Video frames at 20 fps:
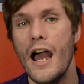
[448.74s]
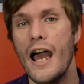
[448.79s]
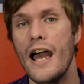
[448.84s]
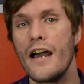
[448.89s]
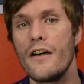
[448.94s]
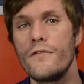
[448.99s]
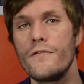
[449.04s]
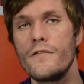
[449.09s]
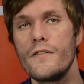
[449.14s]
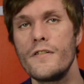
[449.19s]

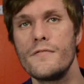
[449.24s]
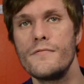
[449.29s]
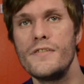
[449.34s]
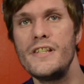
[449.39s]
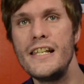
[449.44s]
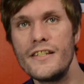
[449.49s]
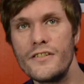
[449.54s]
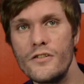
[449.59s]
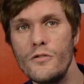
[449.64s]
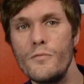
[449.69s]
a
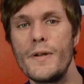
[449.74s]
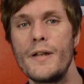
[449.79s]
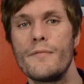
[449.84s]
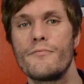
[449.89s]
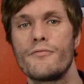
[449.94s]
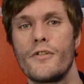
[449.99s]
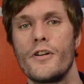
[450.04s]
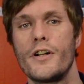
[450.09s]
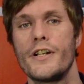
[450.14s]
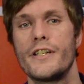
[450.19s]
little bit
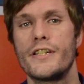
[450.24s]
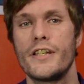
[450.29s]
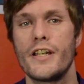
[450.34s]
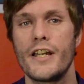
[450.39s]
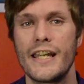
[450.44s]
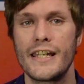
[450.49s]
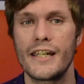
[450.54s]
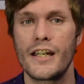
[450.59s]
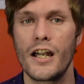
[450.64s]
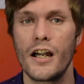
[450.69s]
brighter
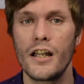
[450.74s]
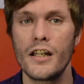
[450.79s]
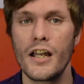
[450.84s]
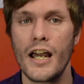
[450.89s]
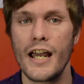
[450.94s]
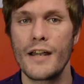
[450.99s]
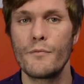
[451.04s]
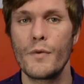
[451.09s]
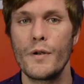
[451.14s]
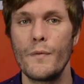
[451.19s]
in color
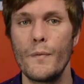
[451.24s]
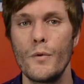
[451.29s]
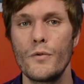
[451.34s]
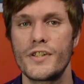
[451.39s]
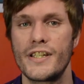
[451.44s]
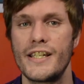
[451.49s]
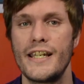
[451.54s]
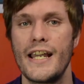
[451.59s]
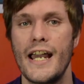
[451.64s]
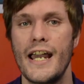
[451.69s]
and we will
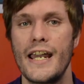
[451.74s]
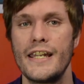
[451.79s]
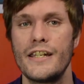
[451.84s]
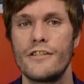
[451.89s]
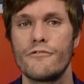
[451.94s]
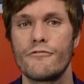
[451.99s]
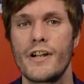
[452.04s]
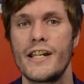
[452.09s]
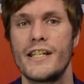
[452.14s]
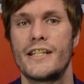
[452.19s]
see a
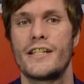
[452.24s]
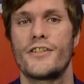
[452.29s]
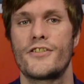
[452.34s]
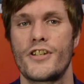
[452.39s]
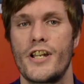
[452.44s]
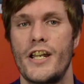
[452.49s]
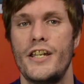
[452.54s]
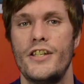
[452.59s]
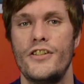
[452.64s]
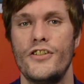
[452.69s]
greater
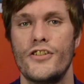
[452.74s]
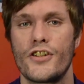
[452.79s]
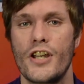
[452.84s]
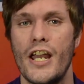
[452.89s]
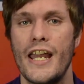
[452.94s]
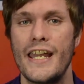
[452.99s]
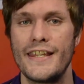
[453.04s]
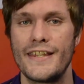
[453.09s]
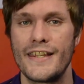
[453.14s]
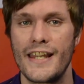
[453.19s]
change
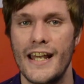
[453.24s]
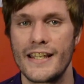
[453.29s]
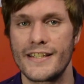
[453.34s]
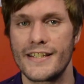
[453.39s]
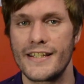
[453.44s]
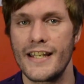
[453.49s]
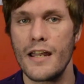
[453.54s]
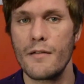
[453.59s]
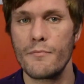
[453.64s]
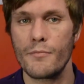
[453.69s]
in that
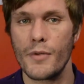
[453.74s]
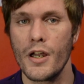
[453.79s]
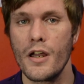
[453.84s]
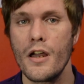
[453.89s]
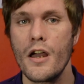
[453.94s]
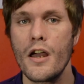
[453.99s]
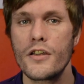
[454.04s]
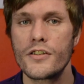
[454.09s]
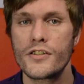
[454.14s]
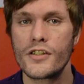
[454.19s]
step.
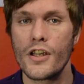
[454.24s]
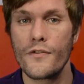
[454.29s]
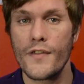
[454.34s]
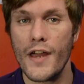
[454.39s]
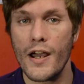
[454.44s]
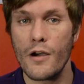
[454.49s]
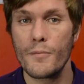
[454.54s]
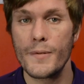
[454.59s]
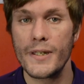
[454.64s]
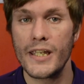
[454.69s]
So
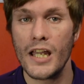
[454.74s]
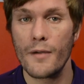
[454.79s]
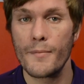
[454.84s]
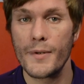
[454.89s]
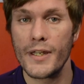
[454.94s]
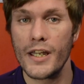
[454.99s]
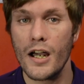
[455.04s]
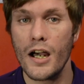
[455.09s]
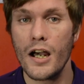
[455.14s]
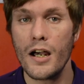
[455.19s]
that will be
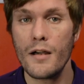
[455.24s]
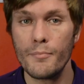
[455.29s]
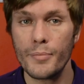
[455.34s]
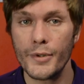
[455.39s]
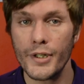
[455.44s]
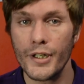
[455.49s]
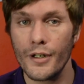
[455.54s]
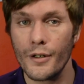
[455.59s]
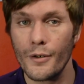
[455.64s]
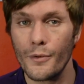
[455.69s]
coming up.
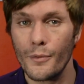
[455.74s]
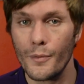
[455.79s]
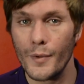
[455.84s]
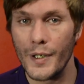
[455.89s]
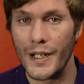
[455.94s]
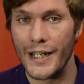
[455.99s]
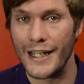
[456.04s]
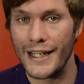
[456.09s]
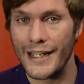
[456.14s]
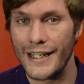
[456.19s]

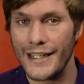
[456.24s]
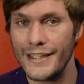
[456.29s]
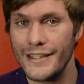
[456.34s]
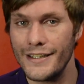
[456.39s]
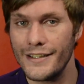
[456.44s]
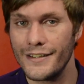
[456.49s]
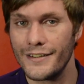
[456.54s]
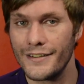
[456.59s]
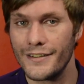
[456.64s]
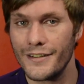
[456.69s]

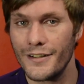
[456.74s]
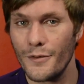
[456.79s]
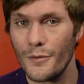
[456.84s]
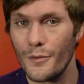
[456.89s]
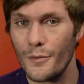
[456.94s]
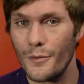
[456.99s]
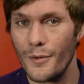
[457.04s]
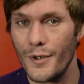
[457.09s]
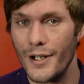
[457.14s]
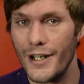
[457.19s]
Wait,
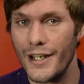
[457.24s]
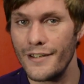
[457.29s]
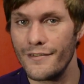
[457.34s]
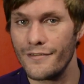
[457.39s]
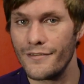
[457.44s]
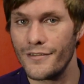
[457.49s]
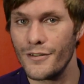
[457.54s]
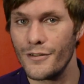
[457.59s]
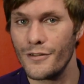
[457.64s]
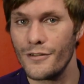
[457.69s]
wait
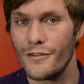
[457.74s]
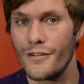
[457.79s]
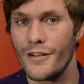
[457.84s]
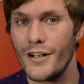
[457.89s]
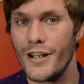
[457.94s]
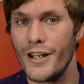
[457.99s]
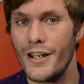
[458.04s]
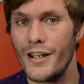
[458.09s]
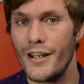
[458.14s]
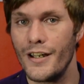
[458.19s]
for
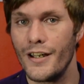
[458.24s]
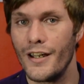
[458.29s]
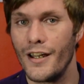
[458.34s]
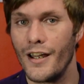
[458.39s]
it.